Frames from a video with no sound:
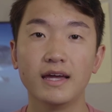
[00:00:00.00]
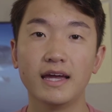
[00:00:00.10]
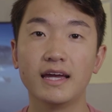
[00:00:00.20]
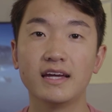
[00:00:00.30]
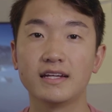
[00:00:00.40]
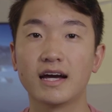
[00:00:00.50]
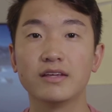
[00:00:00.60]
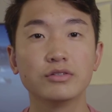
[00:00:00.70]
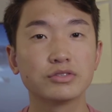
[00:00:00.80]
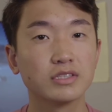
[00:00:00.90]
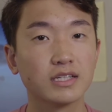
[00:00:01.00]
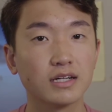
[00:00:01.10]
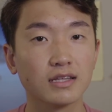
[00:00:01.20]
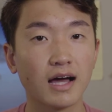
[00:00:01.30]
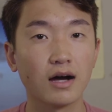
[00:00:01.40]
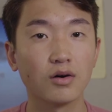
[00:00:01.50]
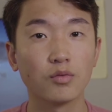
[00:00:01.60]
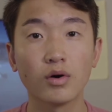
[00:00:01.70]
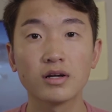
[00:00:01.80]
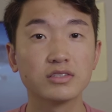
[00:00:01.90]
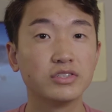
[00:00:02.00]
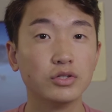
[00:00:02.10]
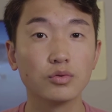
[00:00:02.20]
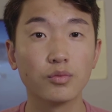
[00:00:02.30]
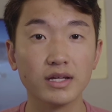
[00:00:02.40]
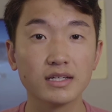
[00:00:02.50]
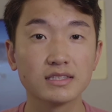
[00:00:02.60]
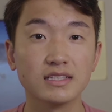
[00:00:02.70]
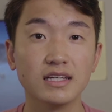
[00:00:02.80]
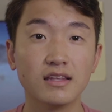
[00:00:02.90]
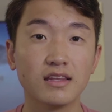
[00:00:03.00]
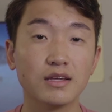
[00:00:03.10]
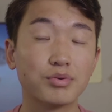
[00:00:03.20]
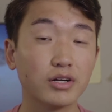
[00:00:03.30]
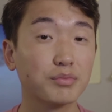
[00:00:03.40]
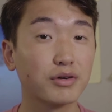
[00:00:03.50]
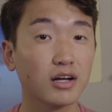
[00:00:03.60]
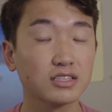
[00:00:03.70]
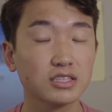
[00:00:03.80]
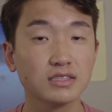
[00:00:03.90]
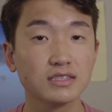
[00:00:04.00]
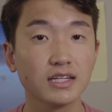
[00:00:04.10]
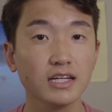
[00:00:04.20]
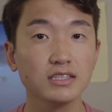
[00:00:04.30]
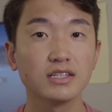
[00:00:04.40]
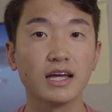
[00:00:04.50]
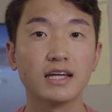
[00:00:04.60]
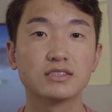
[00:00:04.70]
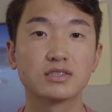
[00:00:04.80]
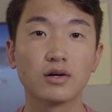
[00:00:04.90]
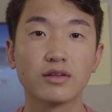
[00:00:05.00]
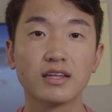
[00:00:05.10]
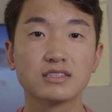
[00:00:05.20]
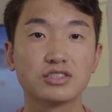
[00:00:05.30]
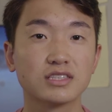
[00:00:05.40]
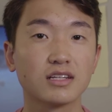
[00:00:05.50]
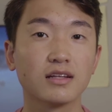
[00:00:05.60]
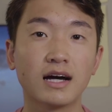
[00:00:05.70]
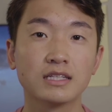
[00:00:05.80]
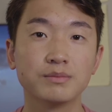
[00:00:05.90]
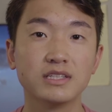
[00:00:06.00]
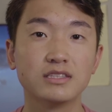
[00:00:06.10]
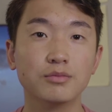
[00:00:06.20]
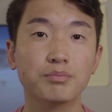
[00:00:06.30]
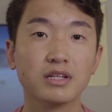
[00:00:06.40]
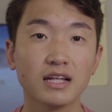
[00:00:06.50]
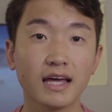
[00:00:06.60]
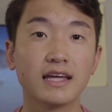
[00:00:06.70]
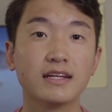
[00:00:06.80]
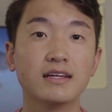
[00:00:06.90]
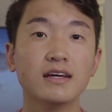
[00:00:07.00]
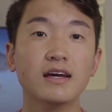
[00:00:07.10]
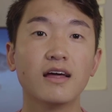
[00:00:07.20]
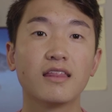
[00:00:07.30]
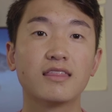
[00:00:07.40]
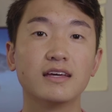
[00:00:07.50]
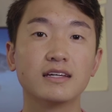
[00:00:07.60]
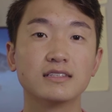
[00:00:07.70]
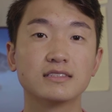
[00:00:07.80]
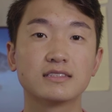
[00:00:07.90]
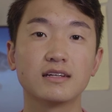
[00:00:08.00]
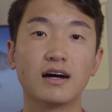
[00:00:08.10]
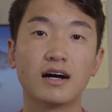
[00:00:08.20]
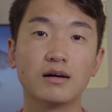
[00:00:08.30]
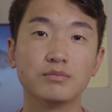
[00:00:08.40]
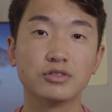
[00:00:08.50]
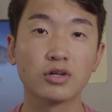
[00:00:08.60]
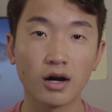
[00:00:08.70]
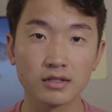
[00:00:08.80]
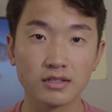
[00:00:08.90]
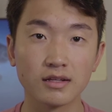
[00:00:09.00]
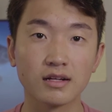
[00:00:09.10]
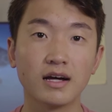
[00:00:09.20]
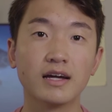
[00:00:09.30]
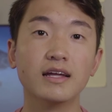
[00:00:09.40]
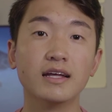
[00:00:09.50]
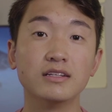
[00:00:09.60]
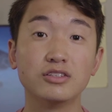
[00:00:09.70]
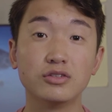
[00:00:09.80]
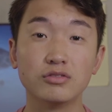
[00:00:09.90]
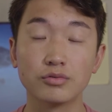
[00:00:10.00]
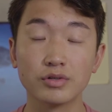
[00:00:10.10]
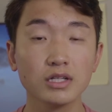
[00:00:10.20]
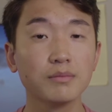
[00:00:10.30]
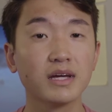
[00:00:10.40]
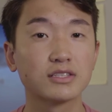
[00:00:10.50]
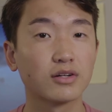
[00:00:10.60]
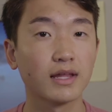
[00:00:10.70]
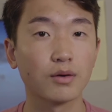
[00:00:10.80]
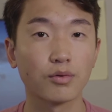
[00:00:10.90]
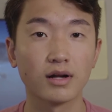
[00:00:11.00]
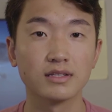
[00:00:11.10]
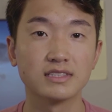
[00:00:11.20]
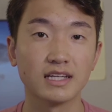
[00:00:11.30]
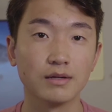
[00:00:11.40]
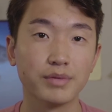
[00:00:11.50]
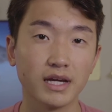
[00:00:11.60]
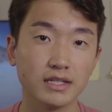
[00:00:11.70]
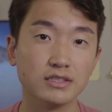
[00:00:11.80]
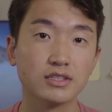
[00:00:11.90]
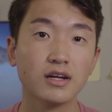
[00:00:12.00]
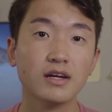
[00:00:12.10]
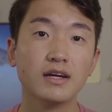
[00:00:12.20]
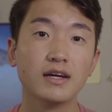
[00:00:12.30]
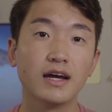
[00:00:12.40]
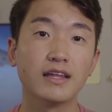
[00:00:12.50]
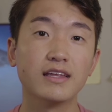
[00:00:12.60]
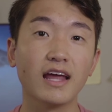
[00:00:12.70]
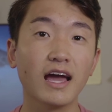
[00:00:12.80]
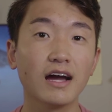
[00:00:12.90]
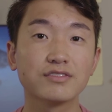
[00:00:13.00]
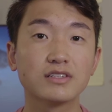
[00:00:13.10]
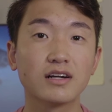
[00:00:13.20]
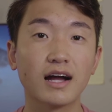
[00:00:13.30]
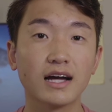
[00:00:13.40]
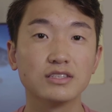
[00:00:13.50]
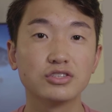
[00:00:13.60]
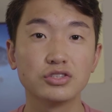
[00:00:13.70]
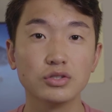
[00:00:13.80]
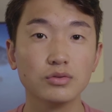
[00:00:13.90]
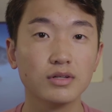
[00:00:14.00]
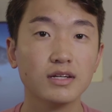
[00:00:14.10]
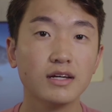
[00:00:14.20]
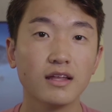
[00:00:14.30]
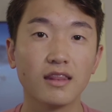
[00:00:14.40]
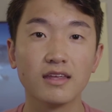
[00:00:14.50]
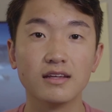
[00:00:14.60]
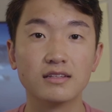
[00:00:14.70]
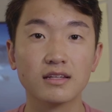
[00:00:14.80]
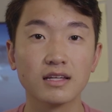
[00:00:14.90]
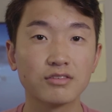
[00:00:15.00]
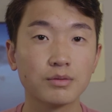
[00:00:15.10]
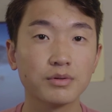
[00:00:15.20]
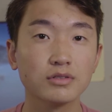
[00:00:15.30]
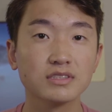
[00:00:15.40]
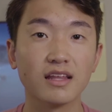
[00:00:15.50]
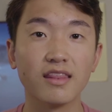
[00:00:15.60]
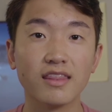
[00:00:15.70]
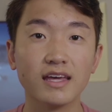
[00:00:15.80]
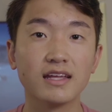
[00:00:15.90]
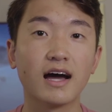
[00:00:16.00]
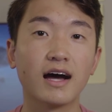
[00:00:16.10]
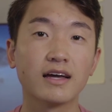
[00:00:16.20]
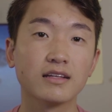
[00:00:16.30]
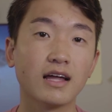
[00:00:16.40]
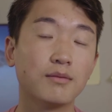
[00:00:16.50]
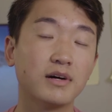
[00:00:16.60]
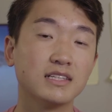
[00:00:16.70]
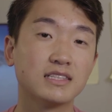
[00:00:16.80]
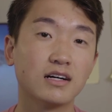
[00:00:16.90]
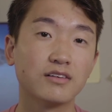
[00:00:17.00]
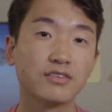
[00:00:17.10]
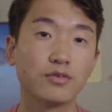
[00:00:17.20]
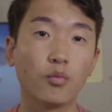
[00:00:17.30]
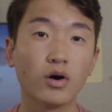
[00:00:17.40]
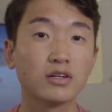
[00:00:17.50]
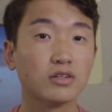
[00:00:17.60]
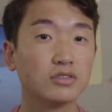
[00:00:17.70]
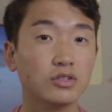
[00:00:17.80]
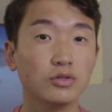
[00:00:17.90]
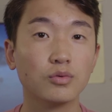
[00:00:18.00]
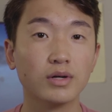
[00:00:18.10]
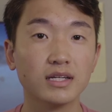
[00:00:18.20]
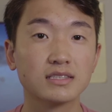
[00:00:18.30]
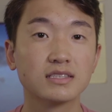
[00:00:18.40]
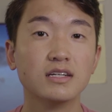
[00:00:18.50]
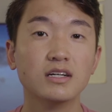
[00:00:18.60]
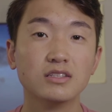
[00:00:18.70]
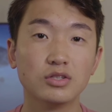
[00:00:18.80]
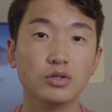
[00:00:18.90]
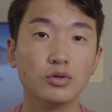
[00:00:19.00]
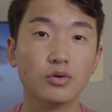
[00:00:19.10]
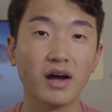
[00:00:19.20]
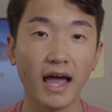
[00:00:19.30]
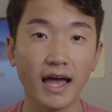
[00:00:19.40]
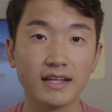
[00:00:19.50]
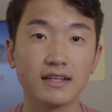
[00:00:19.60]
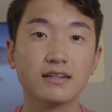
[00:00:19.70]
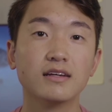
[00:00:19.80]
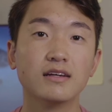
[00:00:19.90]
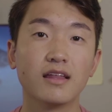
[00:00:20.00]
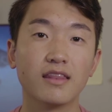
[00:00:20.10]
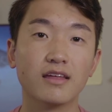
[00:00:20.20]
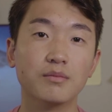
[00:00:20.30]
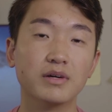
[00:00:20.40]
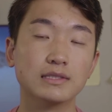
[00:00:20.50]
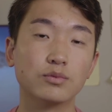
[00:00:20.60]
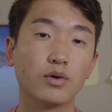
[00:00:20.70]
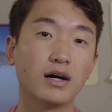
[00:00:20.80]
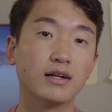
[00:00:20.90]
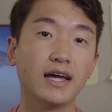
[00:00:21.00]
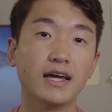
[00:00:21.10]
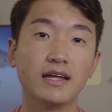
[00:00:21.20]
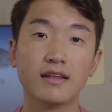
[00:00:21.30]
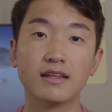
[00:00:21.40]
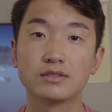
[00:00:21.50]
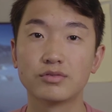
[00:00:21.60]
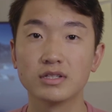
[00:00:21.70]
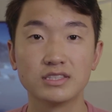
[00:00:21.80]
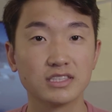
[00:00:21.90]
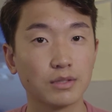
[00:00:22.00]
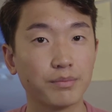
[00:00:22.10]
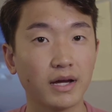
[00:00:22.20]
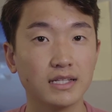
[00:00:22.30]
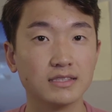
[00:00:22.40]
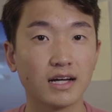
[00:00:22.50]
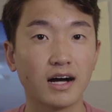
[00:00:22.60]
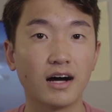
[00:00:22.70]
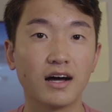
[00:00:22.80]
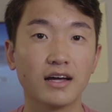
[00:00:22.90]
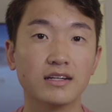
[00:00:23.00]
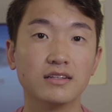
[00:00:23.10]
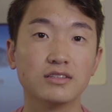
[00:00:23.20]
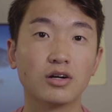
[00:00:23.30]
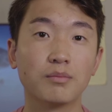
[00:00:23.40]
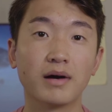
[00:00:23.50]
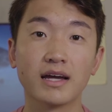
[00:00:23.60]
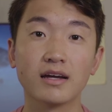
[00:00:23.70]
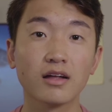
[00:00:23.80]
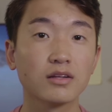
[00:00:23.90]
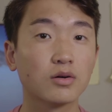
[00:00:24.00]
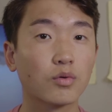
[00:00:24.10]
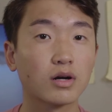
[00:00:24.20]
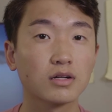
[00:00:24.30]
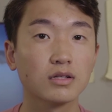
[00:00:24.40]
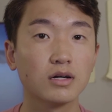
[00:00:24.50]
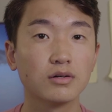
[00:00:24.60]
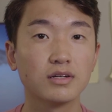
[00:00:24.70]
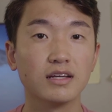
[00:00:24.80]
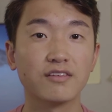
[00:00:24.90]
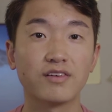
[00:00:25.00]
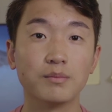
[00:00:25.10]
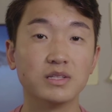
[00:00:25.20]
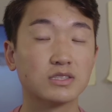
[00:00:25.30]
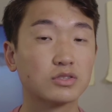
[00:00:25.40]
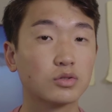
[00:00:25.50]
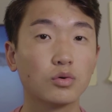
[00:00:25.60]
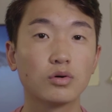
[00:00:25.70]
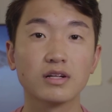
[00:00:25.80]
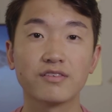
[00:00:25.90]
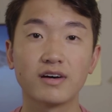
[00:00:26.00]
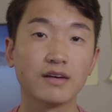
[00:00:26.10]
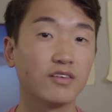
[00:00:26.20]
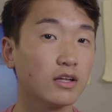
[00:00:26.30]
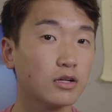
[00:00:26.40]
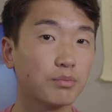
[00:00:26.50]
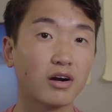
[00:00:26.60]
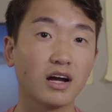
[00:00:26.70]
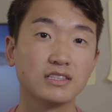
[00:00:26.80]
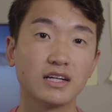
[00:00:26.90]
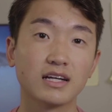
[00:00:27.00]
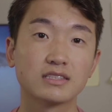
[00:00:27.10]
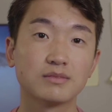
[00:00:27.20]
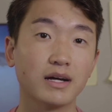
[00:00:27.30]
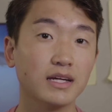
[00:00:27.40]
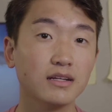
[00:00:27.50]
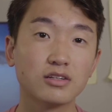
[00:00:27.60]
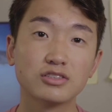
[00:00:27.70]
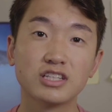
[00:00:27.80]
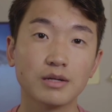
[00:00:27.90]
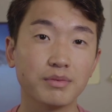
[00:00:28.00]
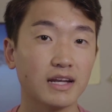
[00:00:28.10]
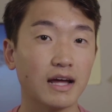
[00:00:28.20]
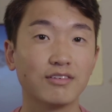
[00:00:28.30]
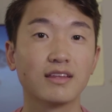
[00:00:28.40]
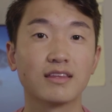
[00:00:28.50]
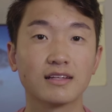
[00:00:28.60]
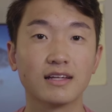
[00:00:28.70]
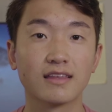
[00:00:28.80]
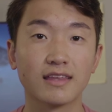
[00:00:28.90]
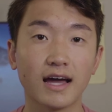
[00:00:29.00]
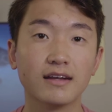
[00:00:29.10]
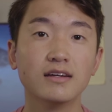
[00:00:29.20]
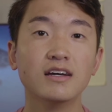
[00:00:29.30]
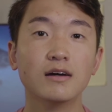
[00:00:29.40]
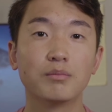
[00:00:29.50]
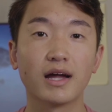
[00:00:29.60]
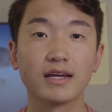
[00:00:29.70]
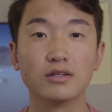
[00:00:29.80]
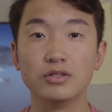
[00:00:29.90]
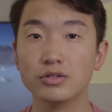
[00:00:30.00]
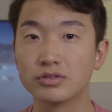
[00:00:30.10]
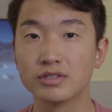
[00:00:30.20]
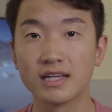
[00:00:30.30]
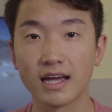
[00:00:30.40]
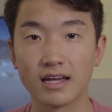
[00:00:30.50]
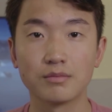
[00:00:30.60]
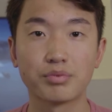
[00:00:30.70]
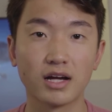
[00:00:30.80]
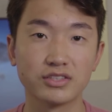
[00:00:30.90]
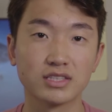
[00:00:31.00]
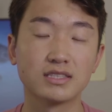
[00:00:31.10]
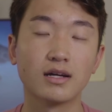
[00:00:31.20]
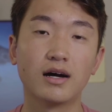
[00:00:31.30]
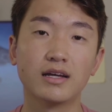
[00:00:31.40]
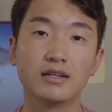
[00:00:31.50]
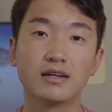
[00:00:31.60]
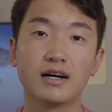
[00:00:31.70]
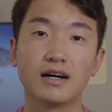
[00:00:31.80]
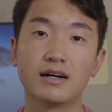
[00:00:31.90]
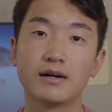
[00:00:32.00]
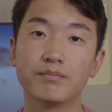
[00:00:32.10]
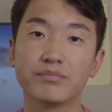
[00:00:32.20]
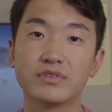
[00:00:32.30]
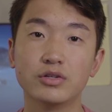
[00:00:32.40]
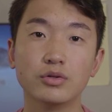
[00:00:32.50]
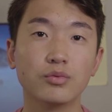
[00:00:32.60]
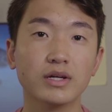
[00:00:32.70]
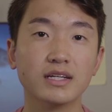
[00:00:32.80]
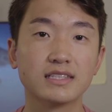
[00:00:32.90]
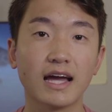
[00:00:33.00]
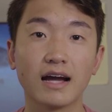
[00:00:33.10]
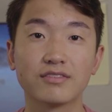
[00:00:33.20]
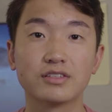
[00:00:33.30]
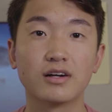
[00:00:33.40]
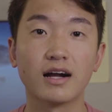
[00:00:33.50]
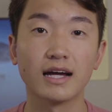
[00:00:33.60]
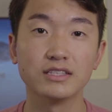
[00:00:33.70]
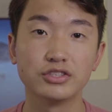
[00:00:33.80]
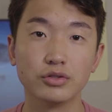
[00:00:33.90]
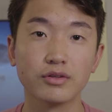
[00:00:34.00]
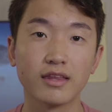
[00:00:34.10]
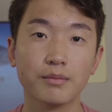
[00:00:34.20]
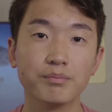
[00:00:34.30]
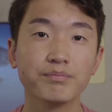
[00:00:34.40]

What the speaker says: And I usually allow 1 or 2 weeks in the pre-production stage. And so this just allows me to plan things, to talk to the client, and to really make sure that we're on the same page. And then after I shoot the deliverables, then I allow myself 1 or 2 weeks to edit them as well. And this really just depends on, you know, my other workload, if I'm in school, if I have other projects, my internship, and everything like that. But I could usually get projects done 2 weeks after I shoot them.